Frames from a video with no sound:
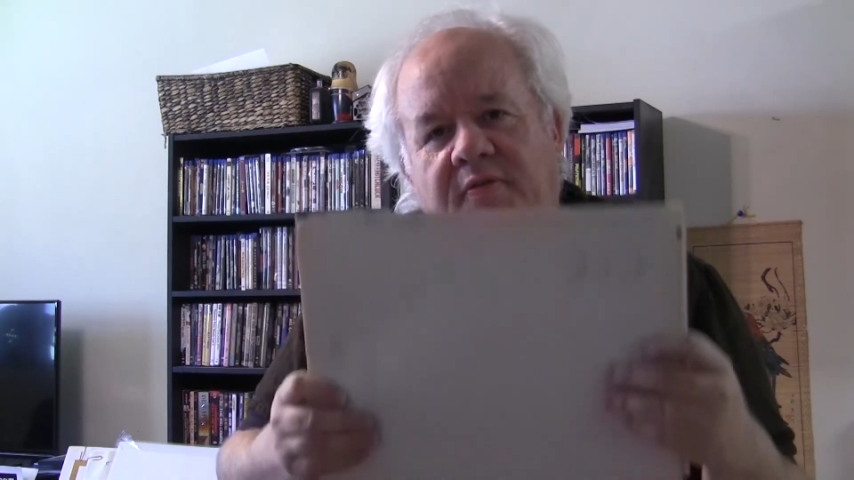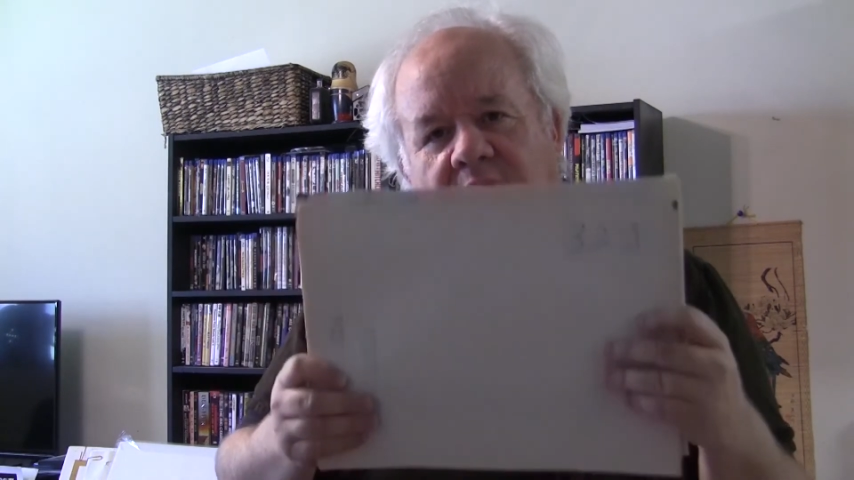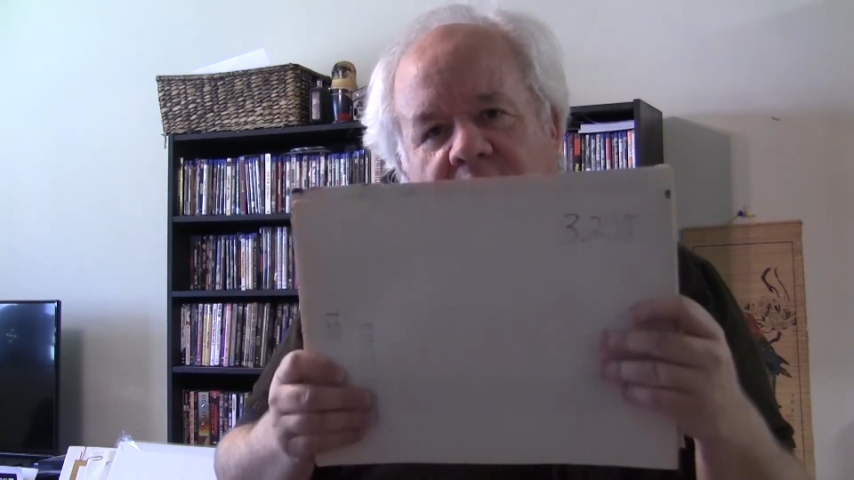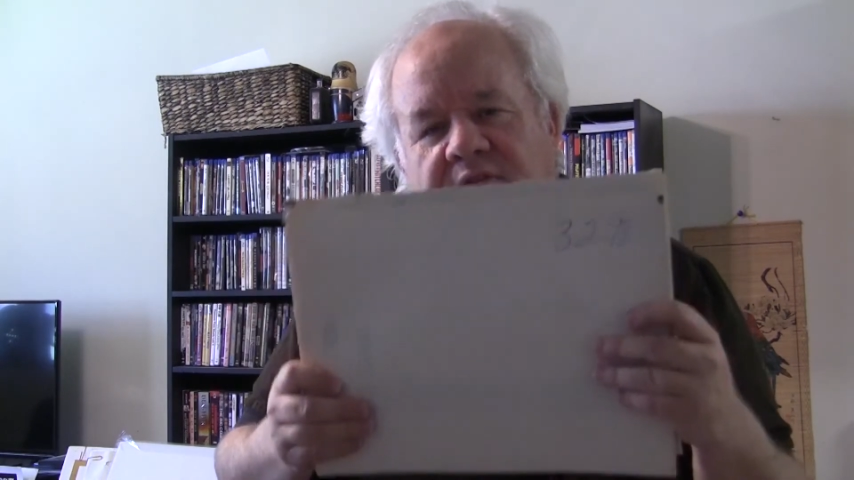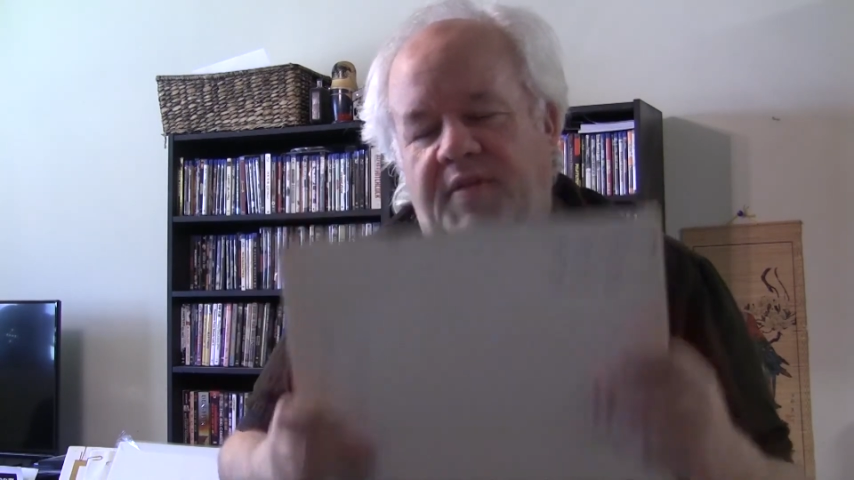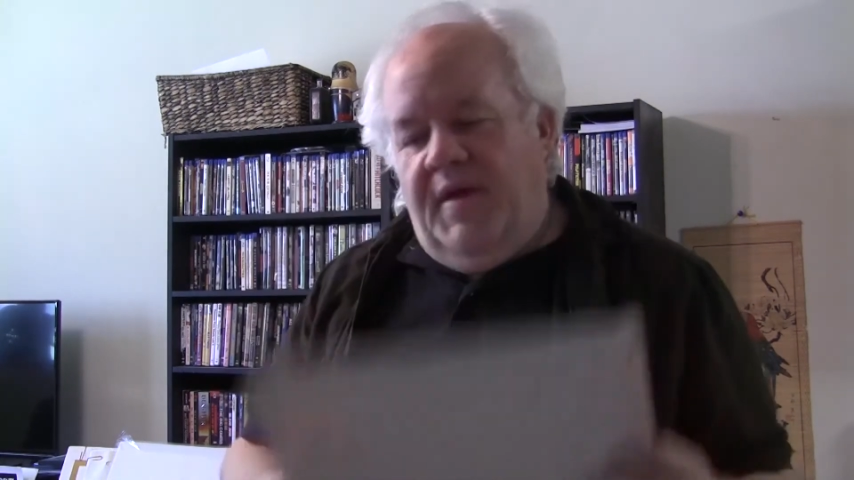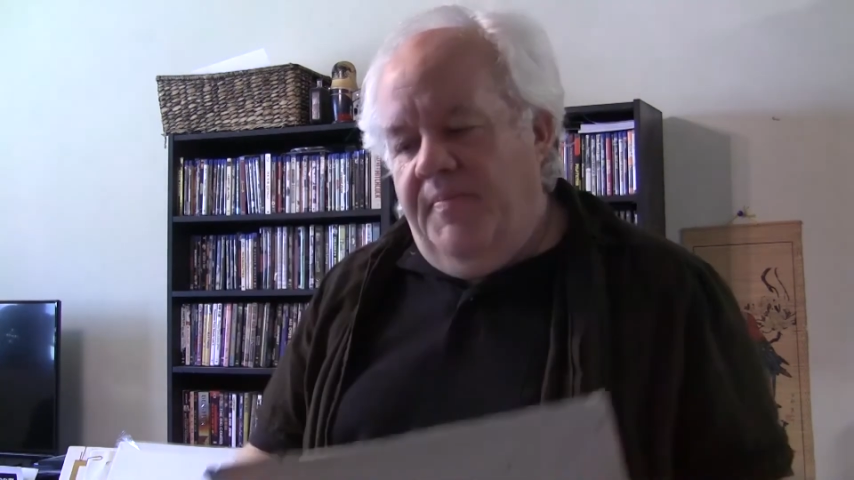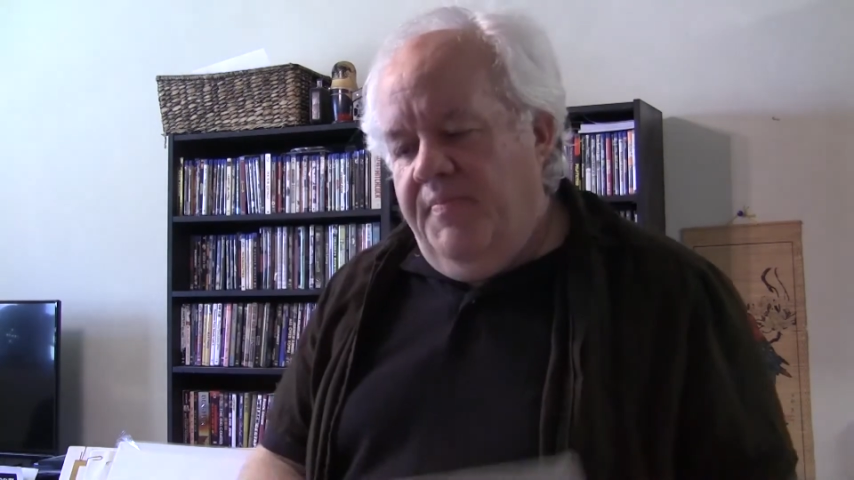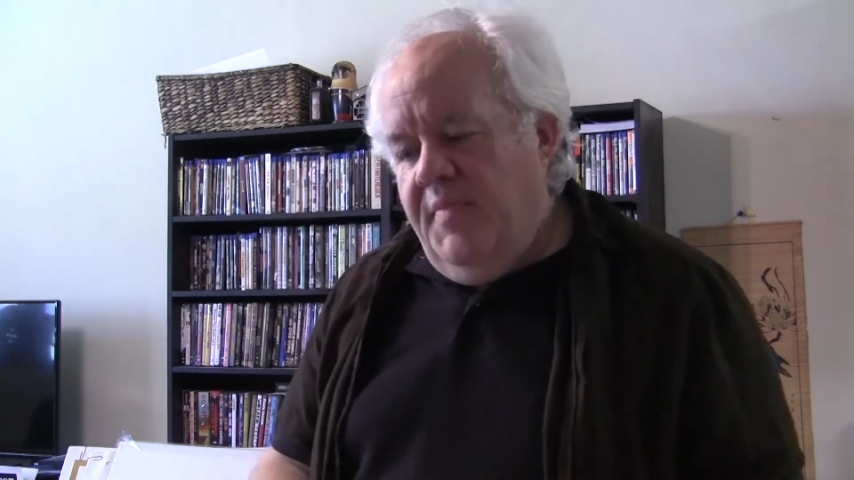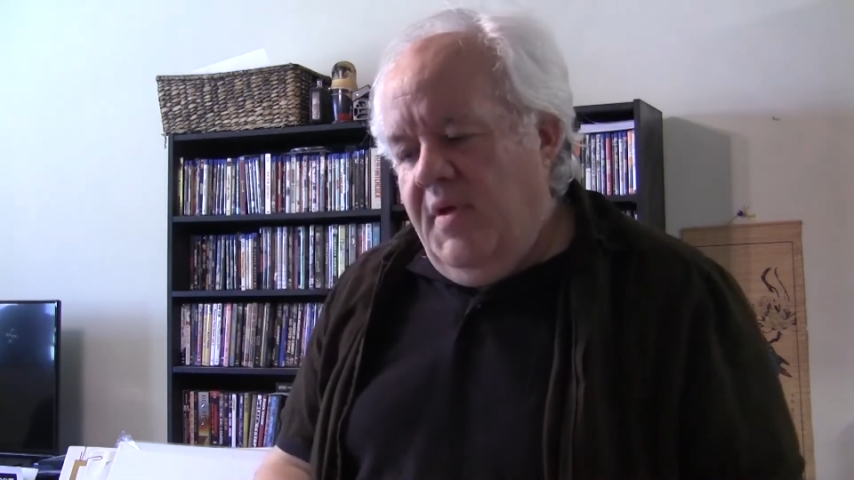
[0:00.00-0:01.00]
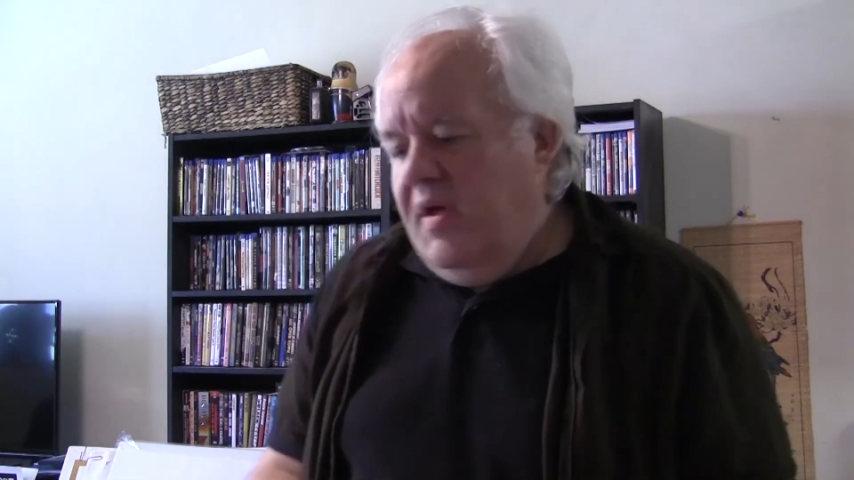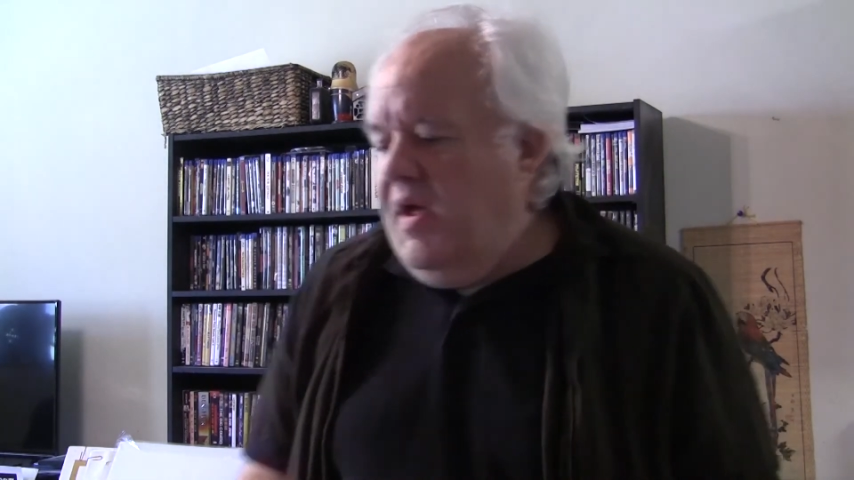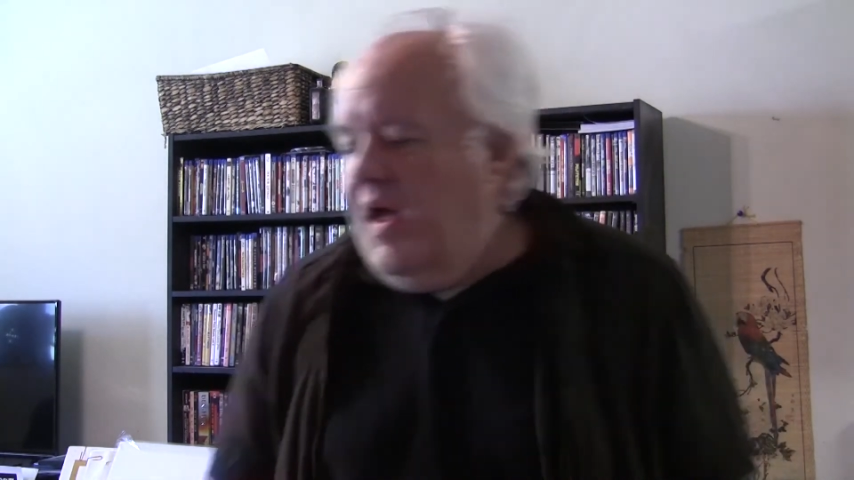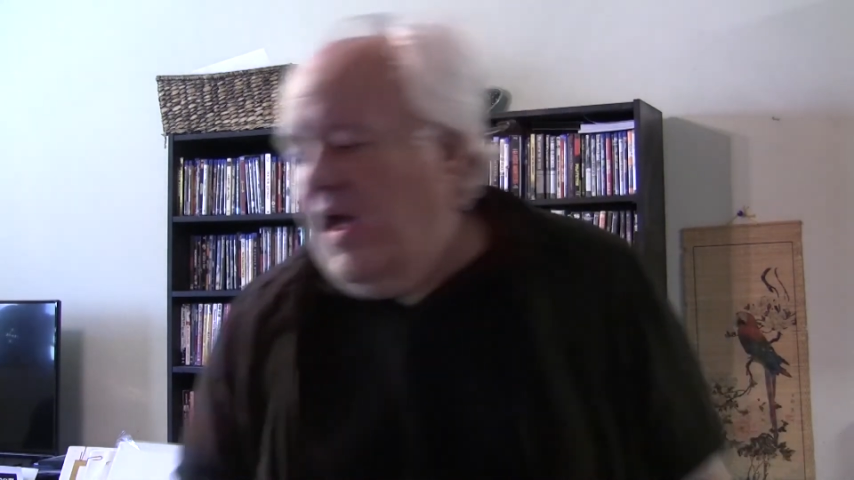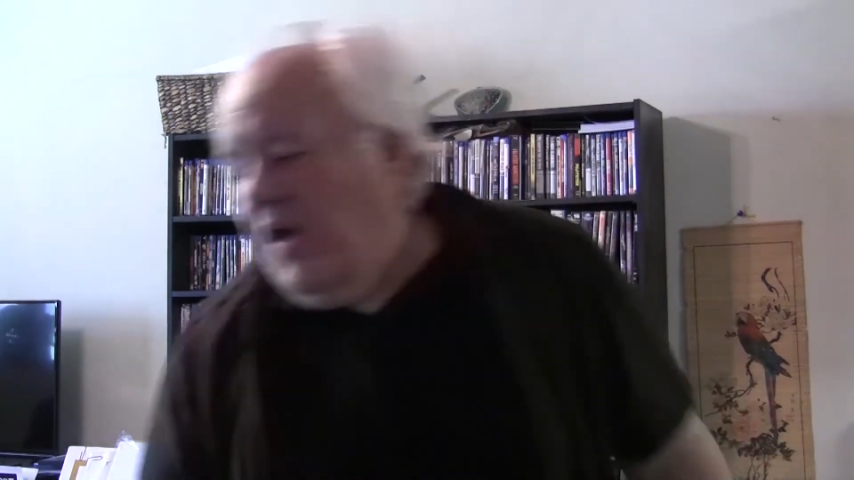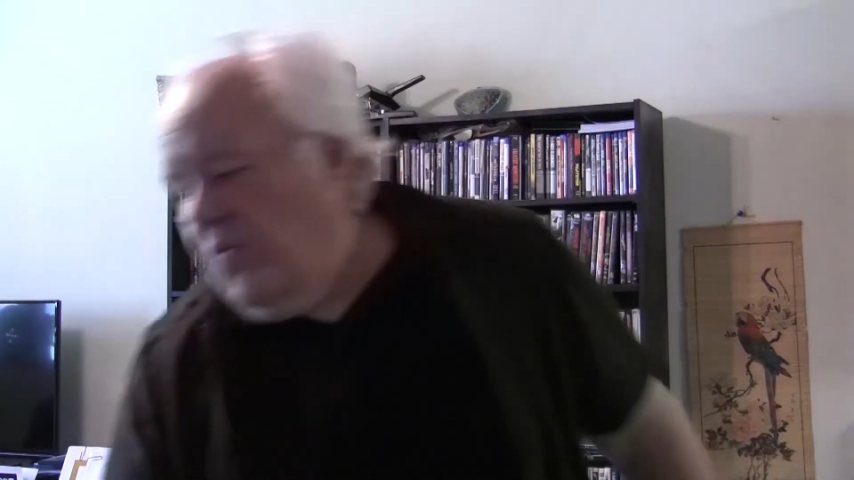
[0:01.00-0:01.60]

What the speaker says: folds in them. It